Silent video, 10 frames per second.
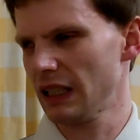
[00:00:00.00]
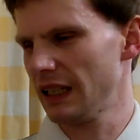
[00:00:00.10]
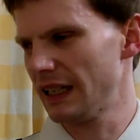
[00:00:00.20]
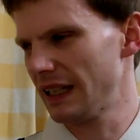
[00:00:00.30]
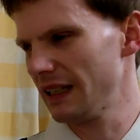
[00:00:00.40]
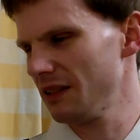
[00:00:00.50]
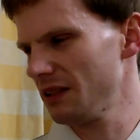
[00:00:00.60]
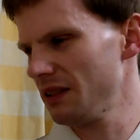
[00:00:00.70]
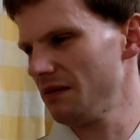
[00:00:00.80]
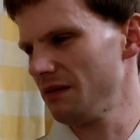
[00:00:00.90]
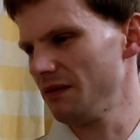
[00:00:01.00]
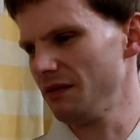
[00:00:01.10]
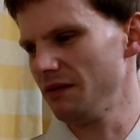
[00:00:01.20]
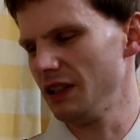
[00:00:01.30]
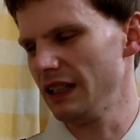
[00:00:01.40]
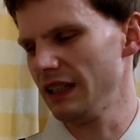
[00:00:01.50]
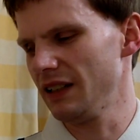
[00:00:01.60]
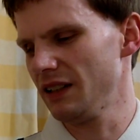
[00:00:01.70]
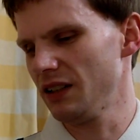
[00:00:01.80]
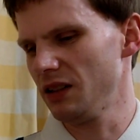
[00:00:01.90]
And we then
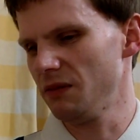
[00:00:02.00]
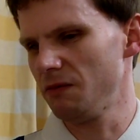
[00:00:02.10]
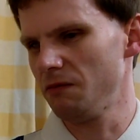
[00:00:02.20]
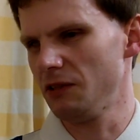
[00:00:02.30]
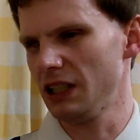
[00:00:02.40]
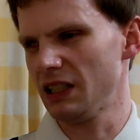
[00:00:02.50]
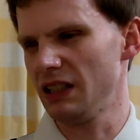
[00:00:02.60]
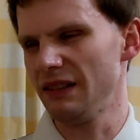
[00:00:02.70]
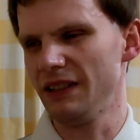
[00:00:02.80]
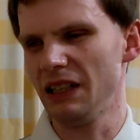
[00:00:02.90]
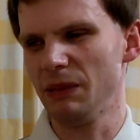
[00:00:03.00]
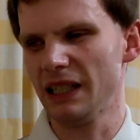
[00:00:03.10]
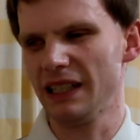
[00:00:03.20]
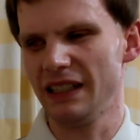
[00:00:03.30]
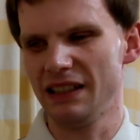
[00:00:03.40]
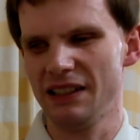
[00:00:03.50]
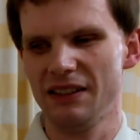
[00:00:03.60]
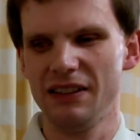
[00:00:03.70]
come right to the very back end